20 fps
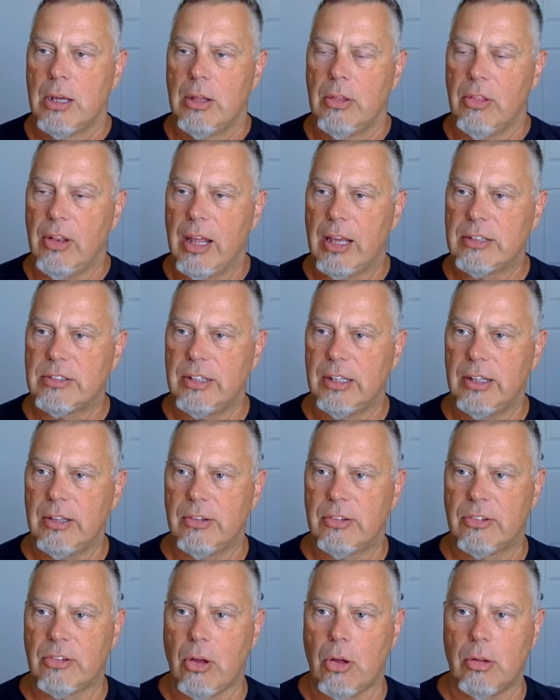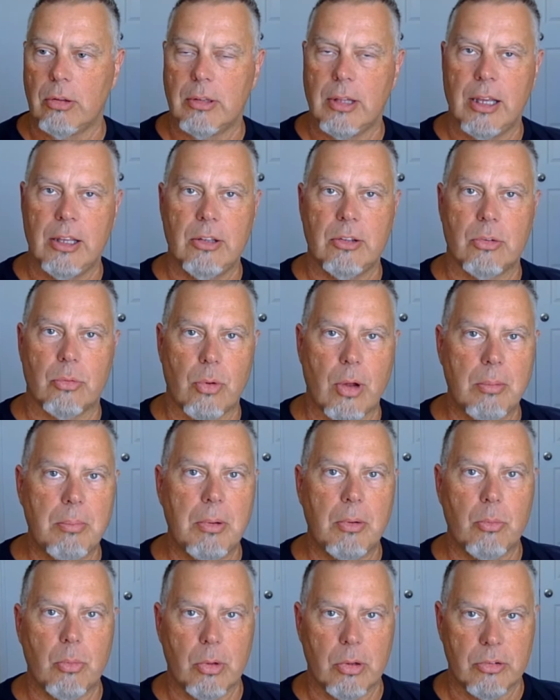The next thing is salt. I use the
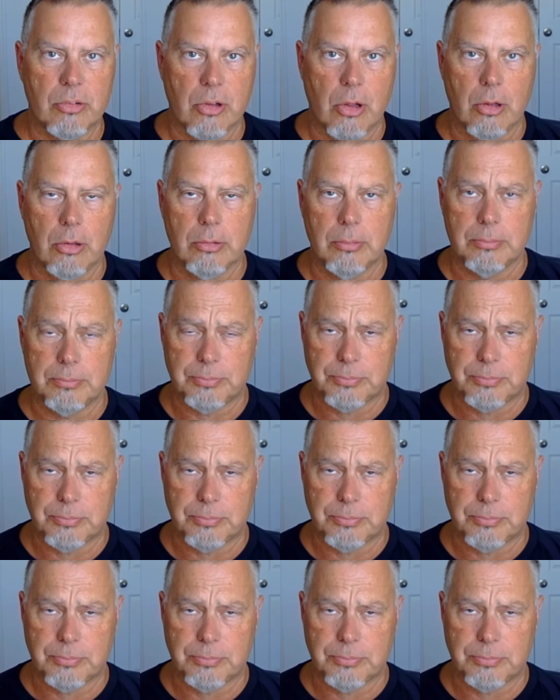Redmond real salt.